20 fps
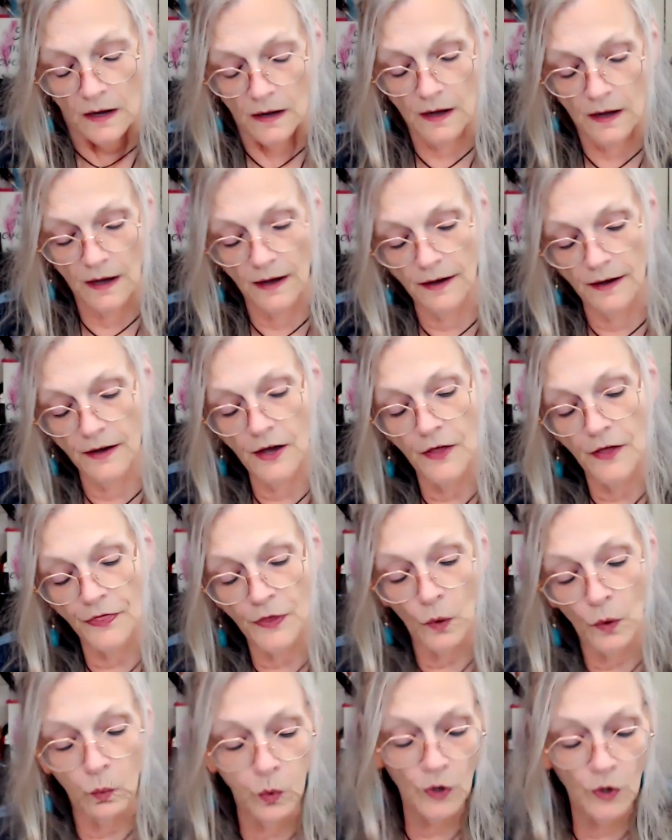
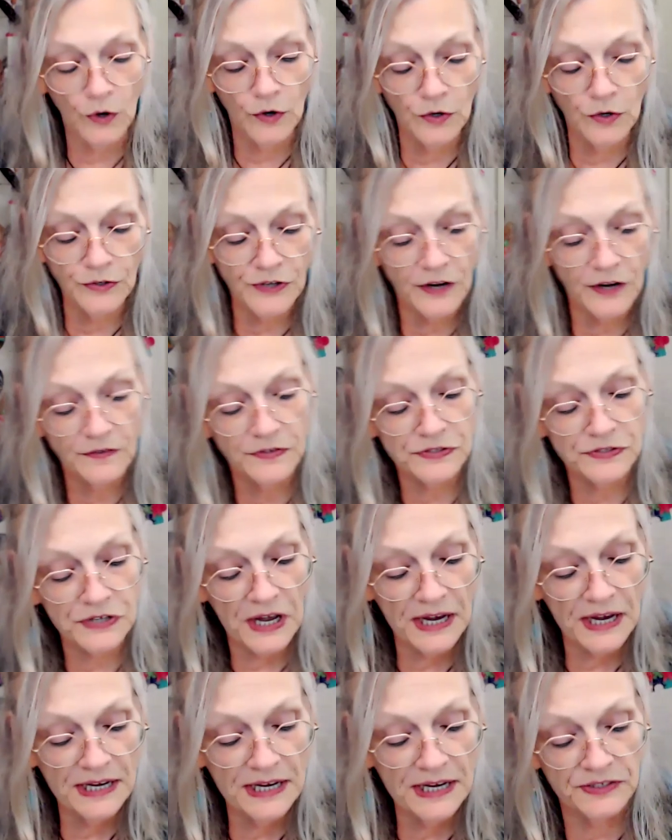The world of
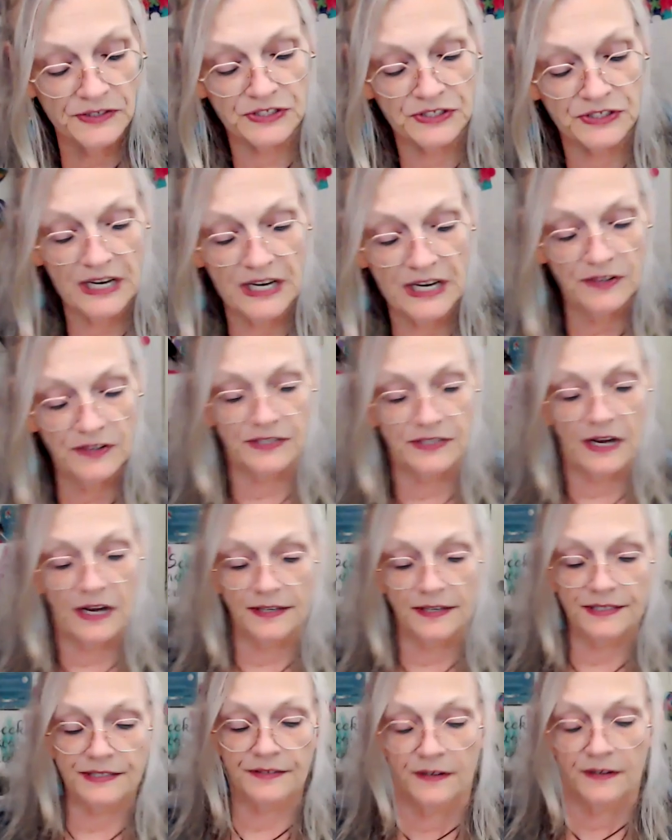science tells
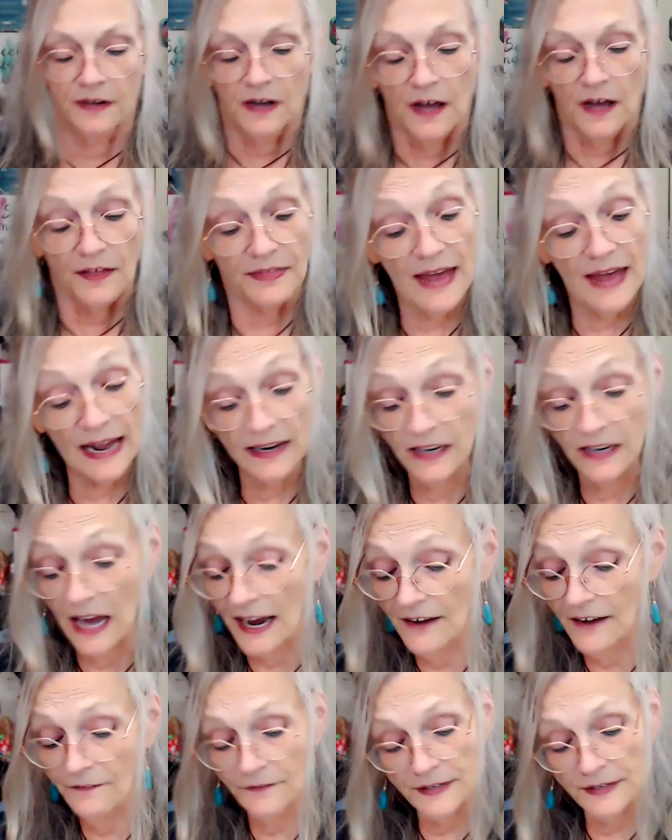us that
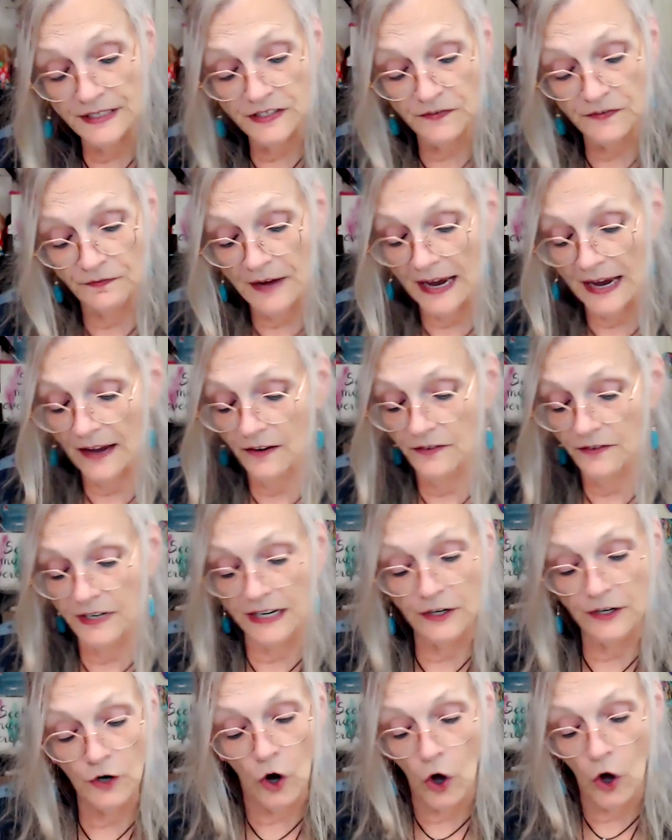life is found
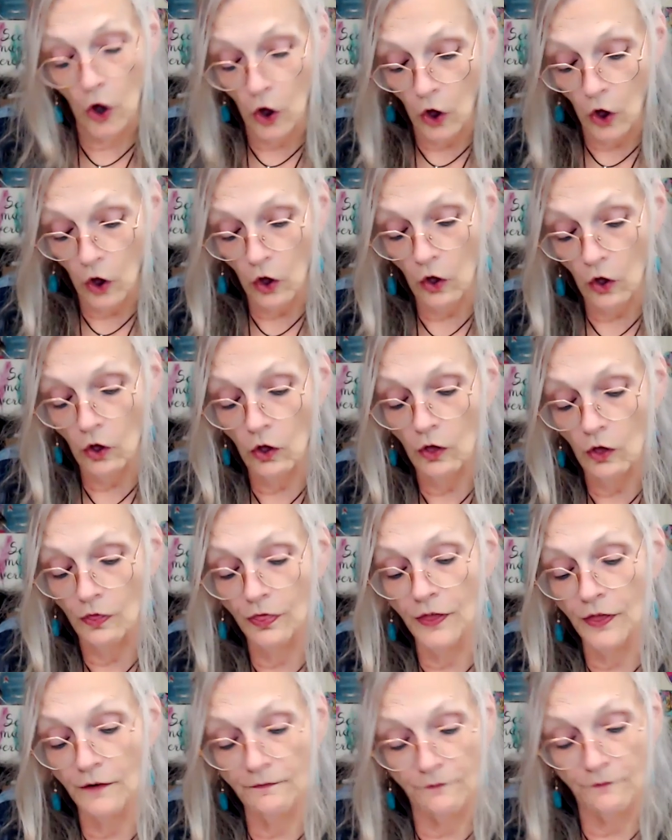in all
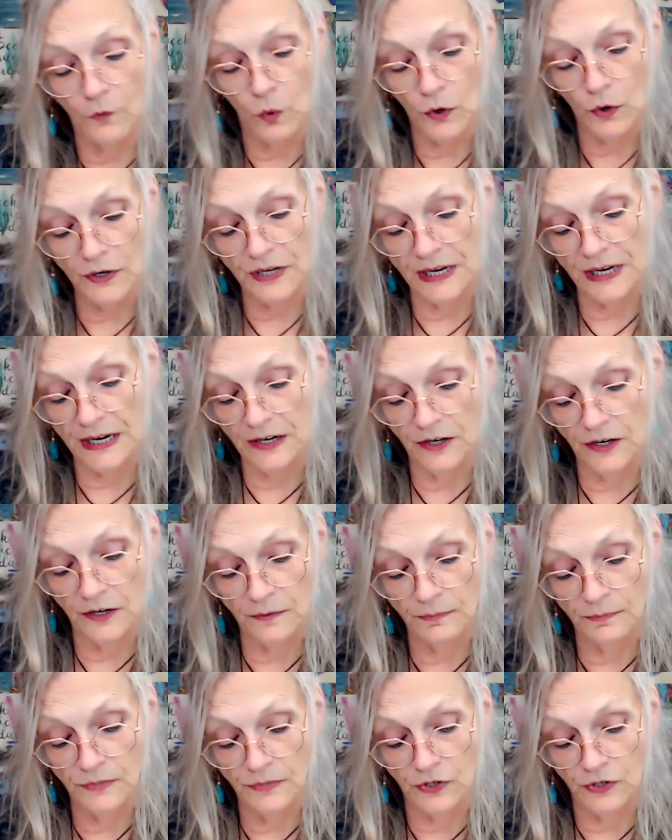the four
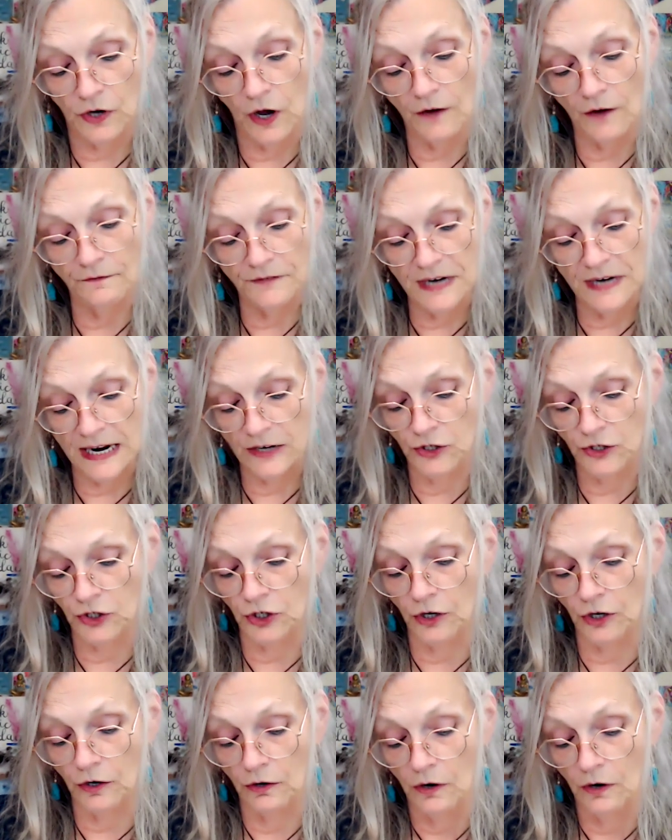kingdoms of
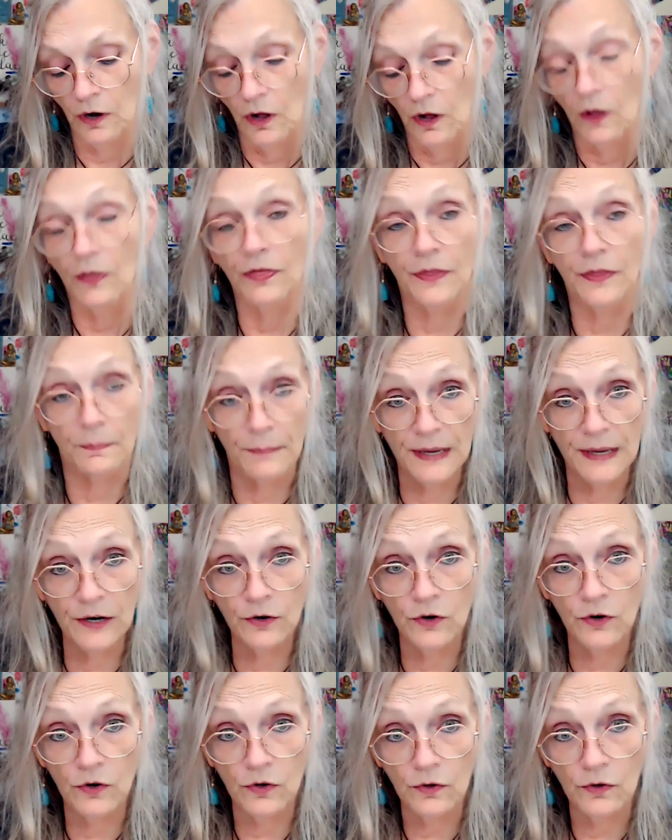nature: the
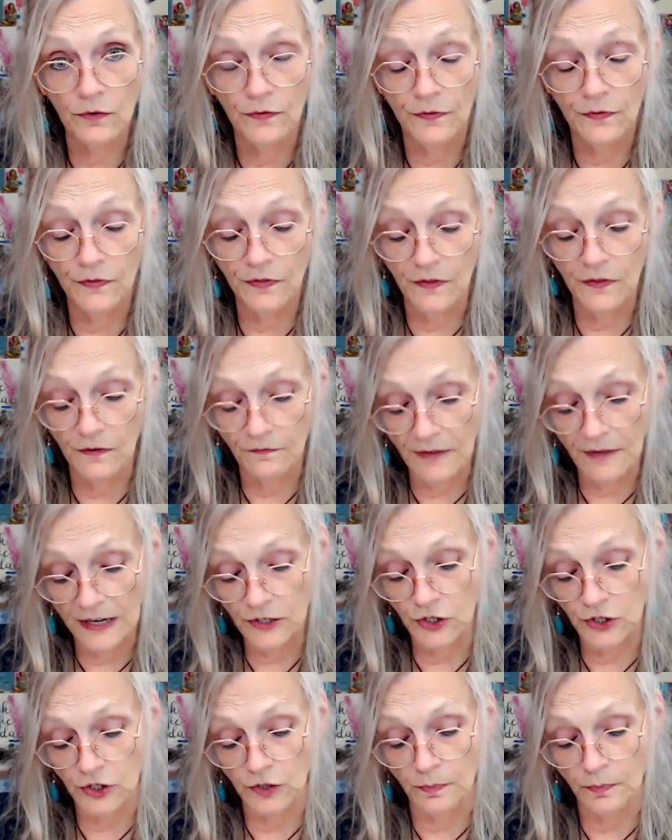mineral, the
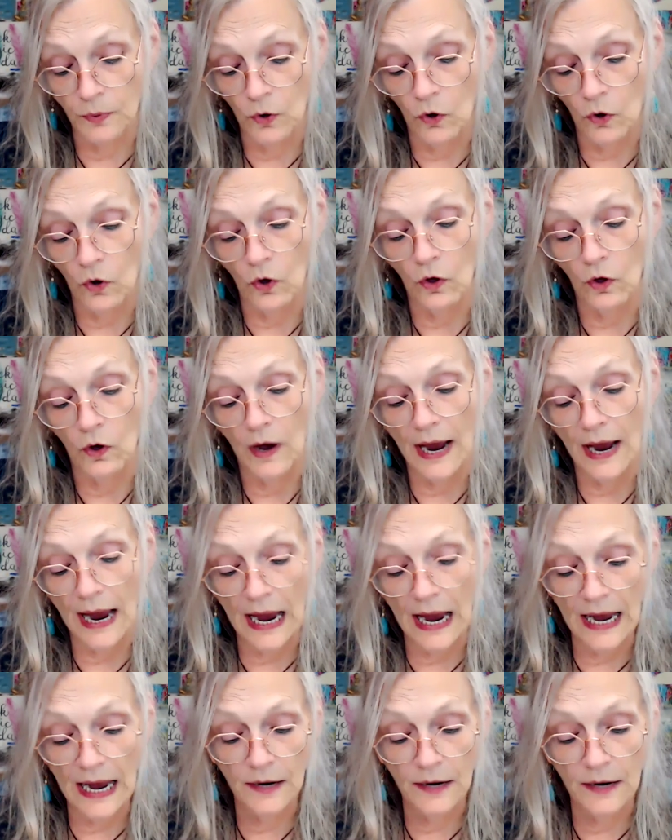vegetable,
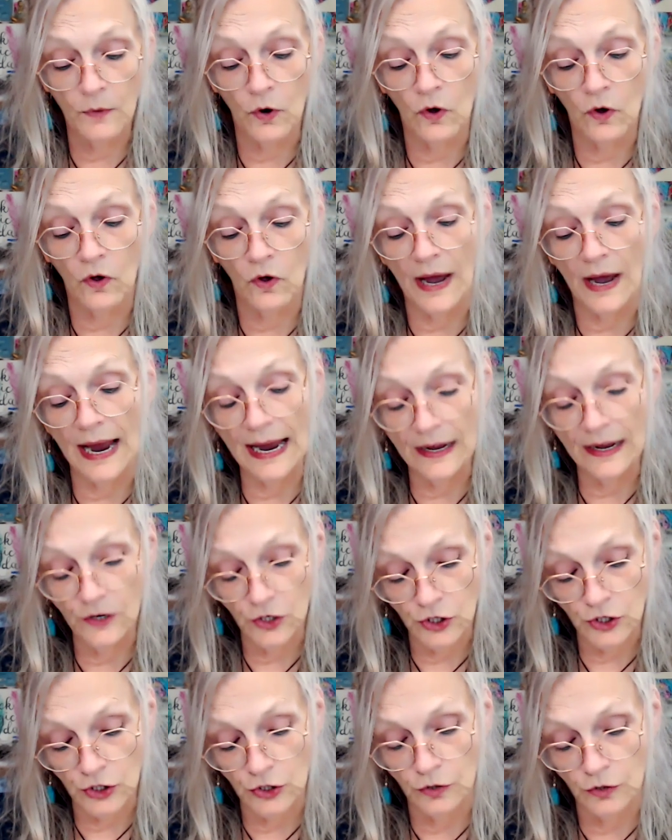animal, and
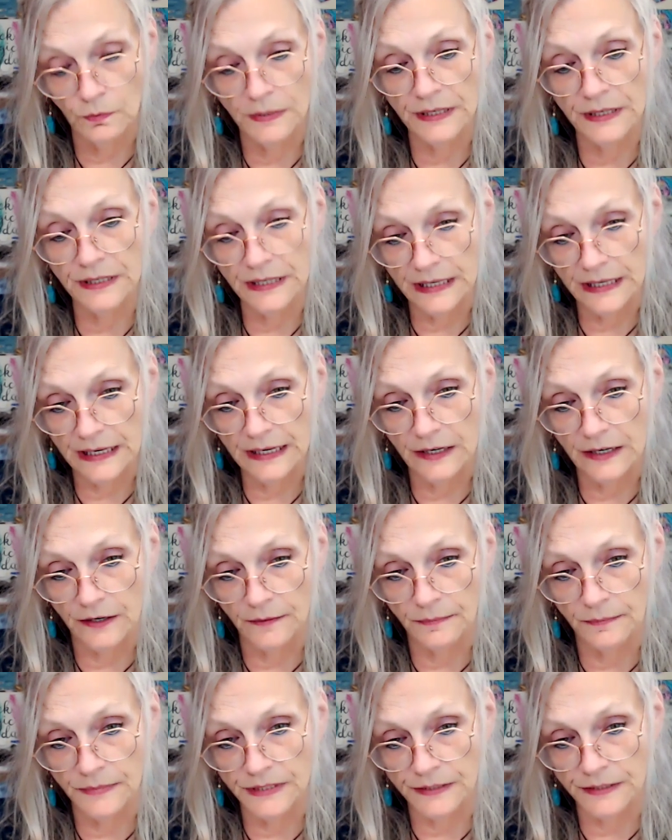human
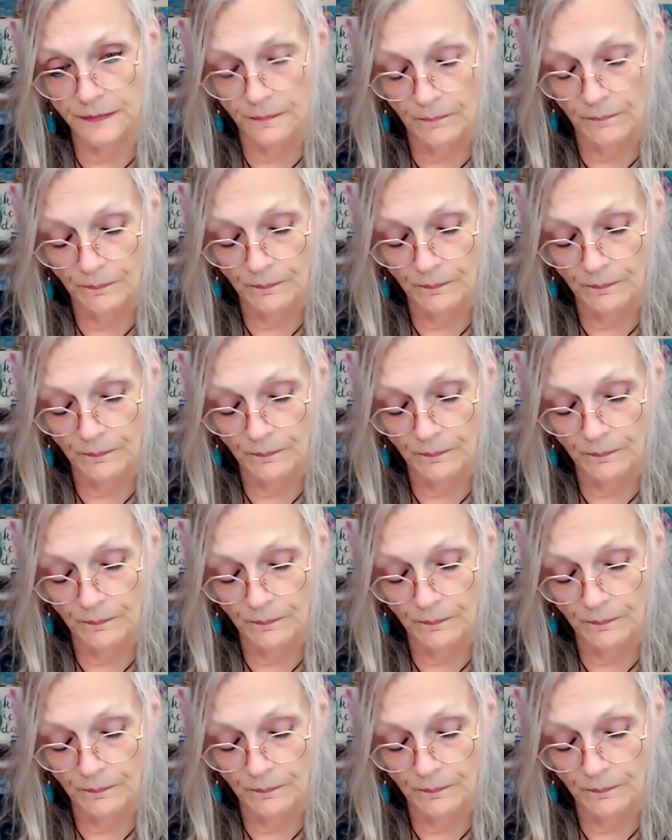kingdoms.